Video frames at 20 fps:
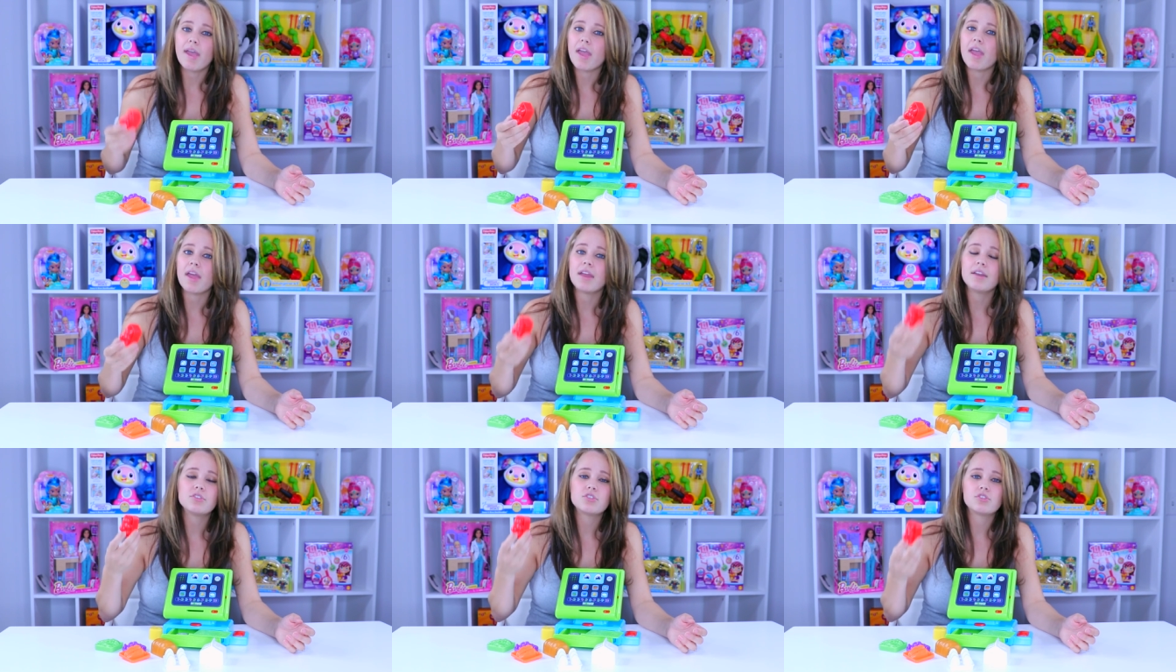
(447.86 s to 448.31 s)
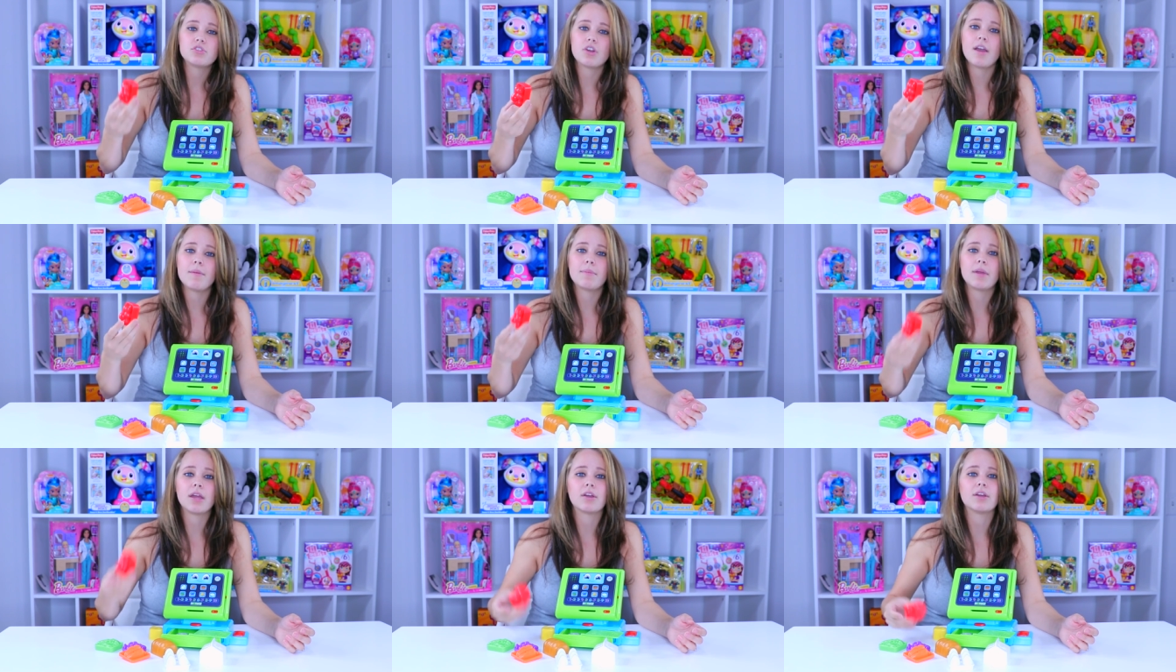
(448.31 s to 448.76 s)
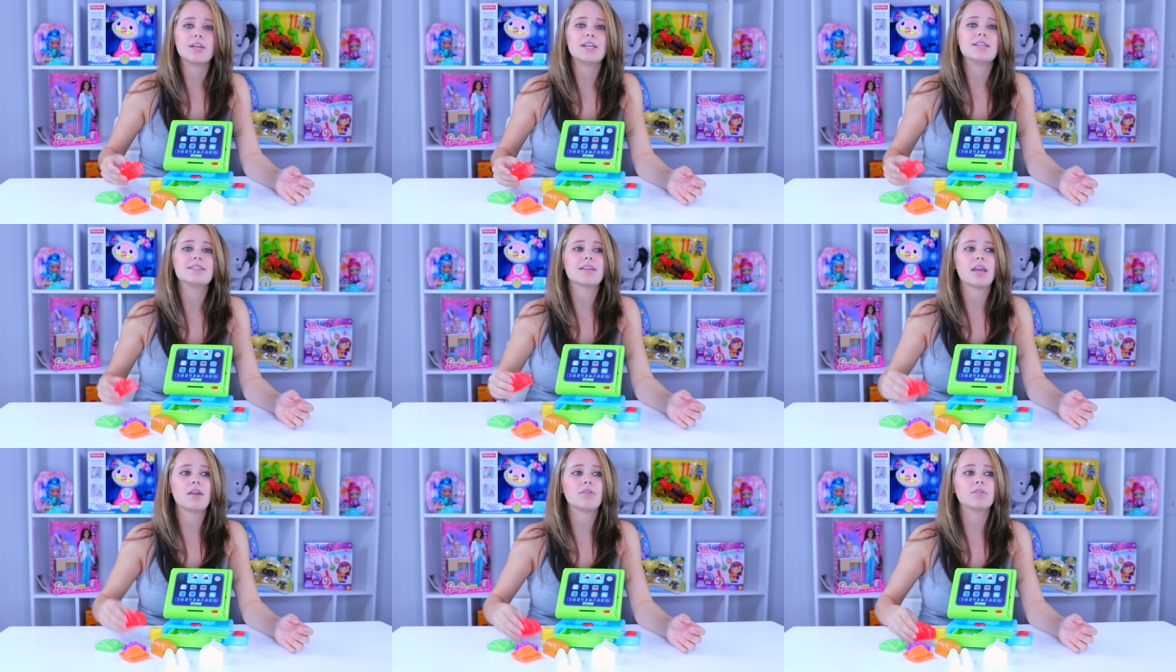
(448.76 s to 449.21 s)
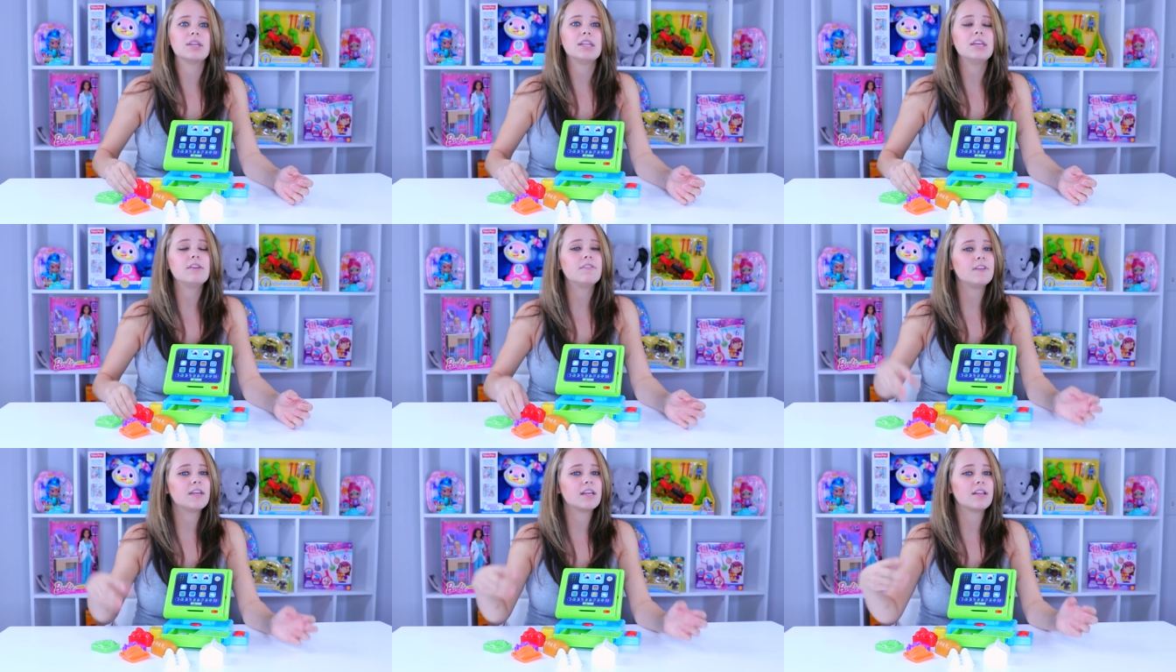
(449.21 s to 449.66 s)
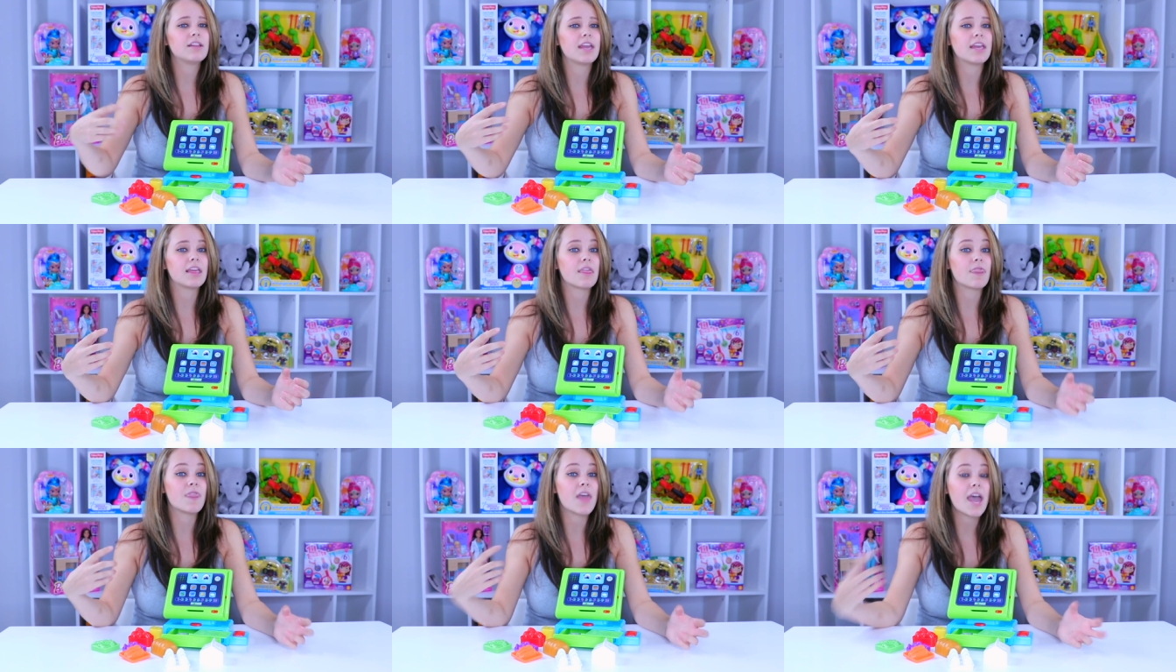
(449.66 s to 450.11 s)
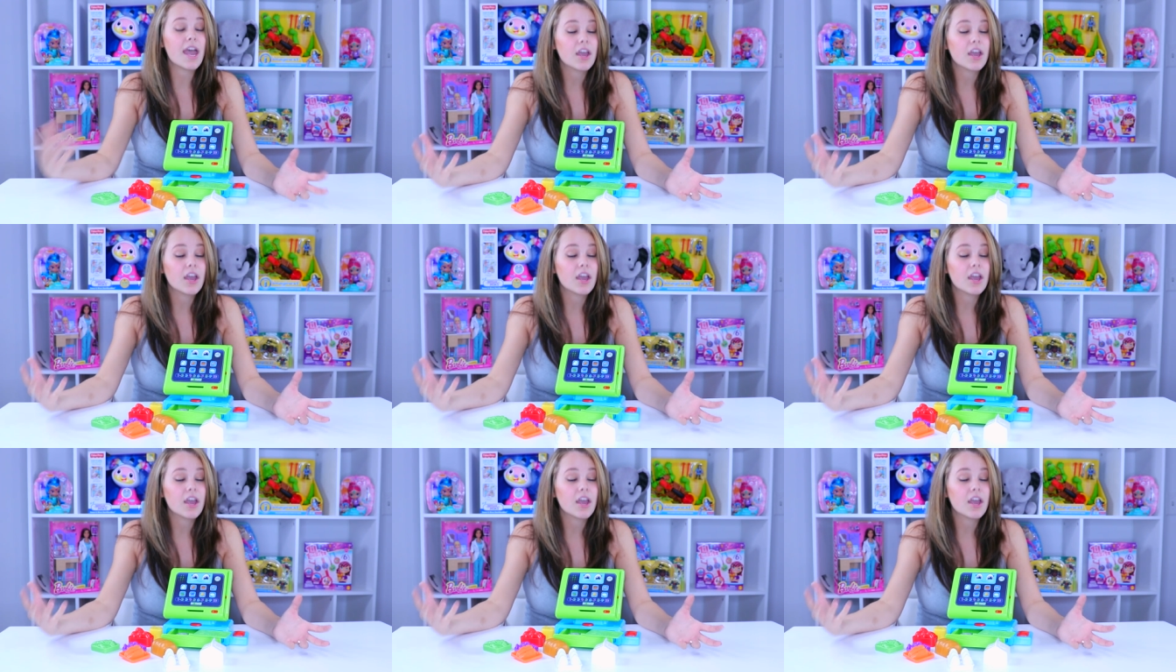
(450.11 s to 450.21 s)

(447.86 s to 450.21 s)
red strawberries. I really feel like